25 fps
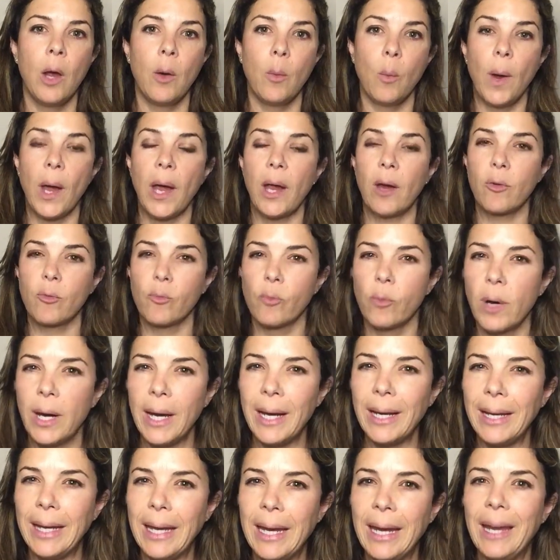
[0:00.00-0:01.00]
where
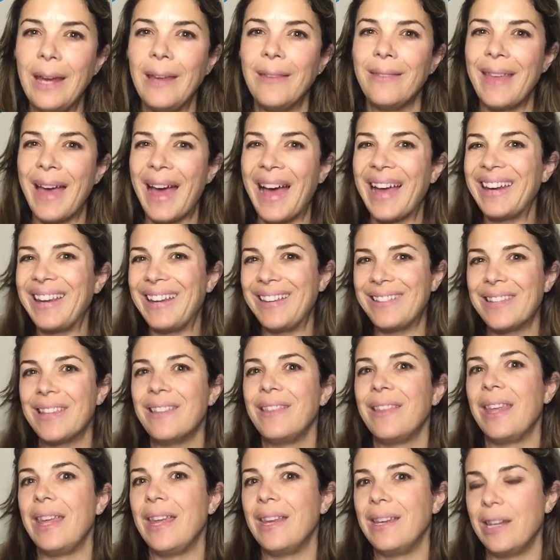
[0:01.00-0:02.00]
really that
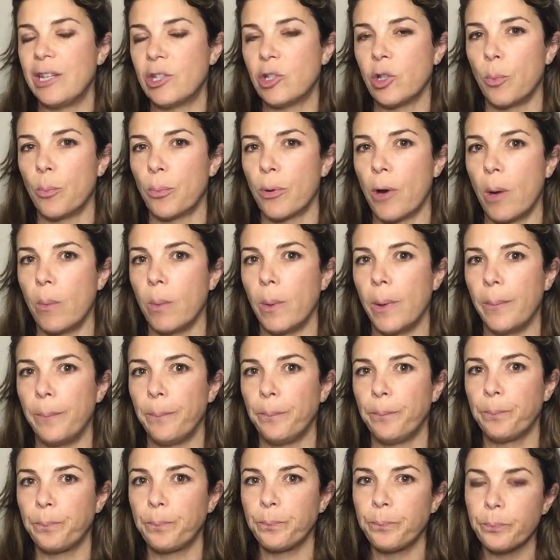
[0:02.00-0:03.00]
isn't the initial
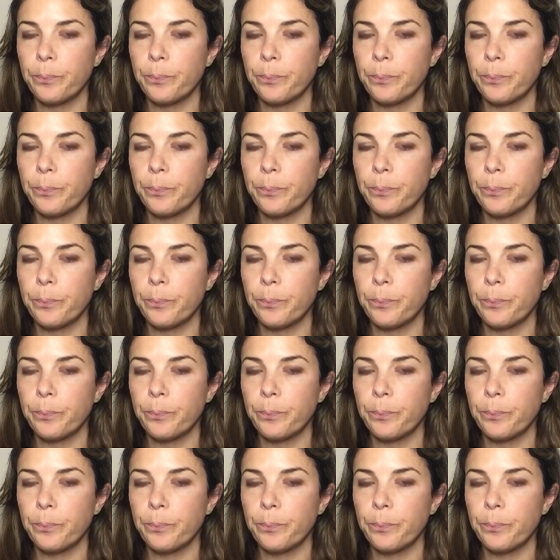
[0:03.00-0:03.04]
problem.